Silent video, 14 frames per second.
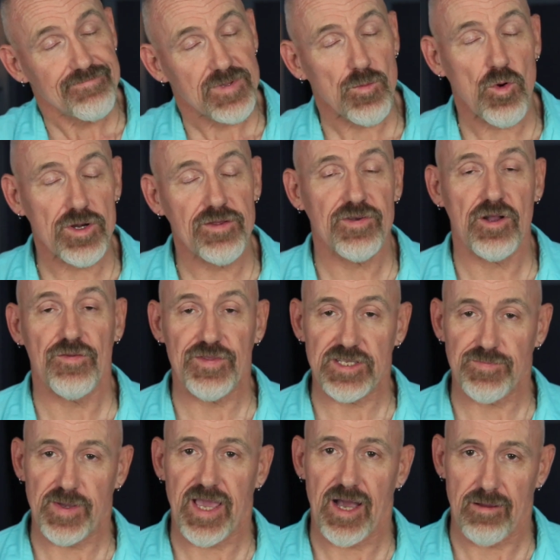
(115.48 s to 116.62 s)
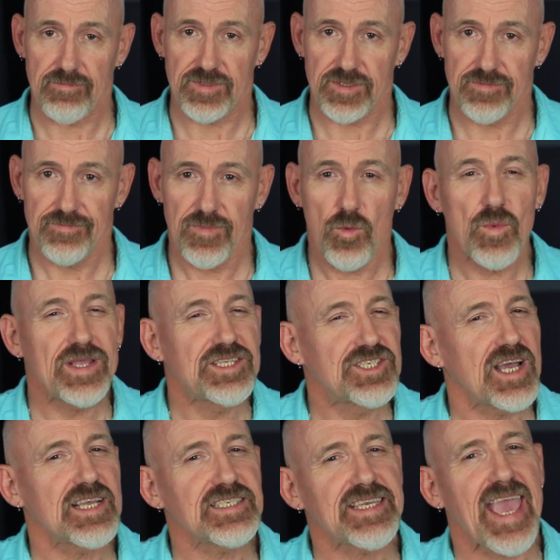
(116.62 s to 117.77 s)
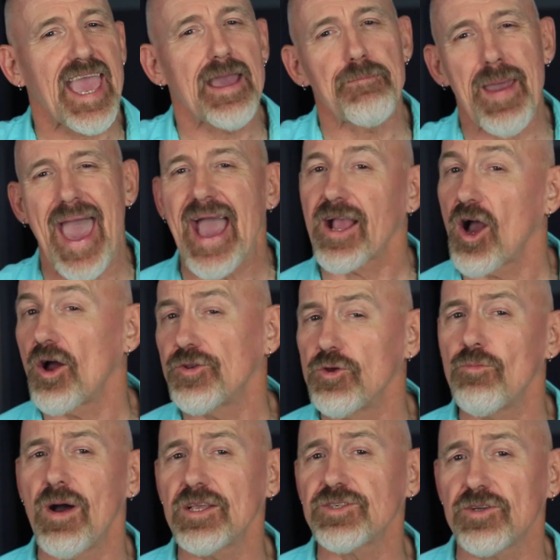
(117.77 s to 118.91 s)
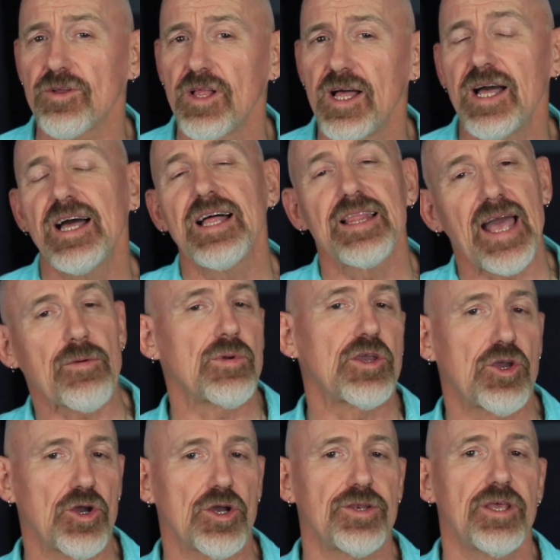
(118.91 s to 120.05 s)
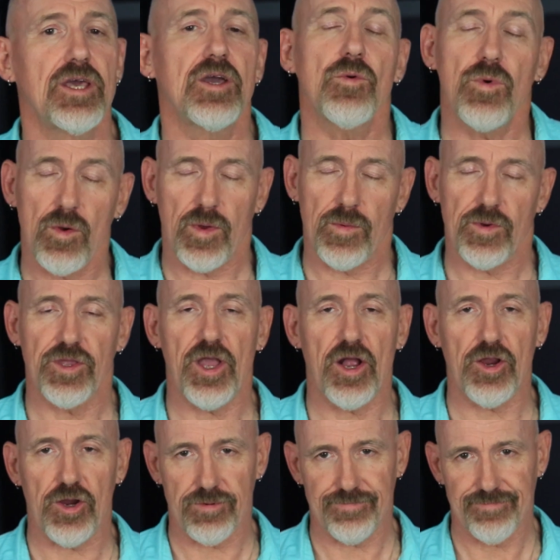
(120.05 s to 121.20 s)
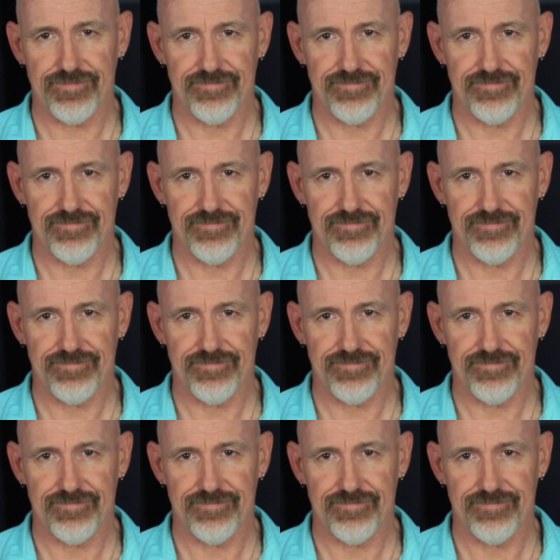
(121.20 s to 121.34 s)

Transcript: the more difficult this becomes. We just can't pack on new muscle like we could when we were younger.